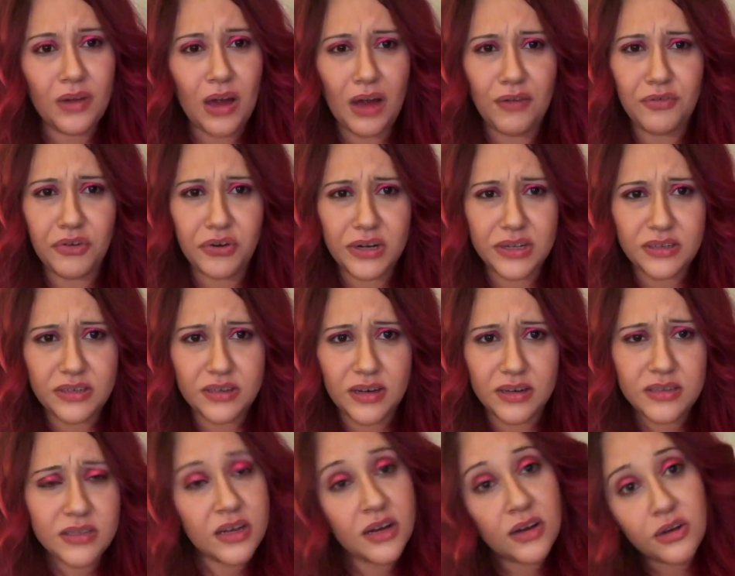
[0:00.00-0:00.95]
I've heard it
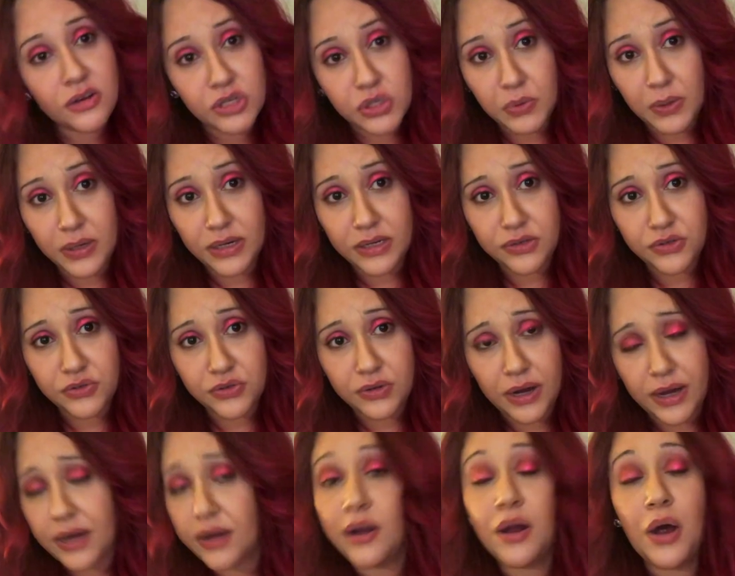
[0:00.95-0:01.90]
sucks, so I didn't try
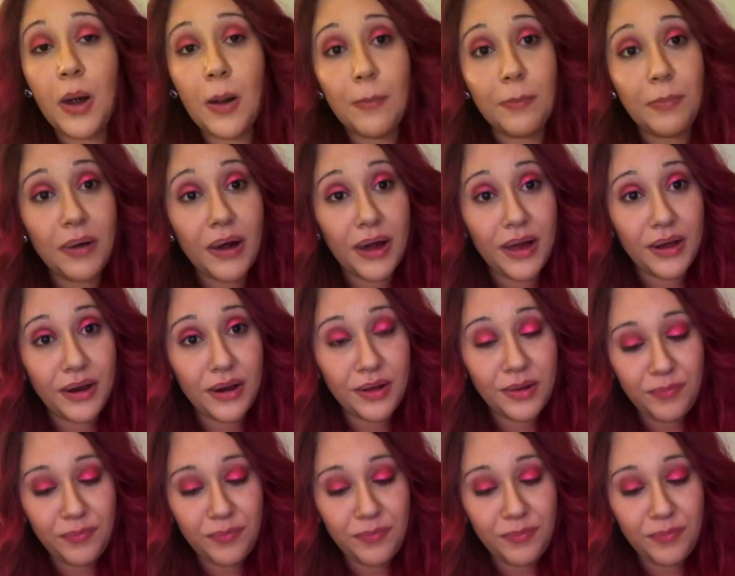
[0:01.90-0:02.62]
it. But,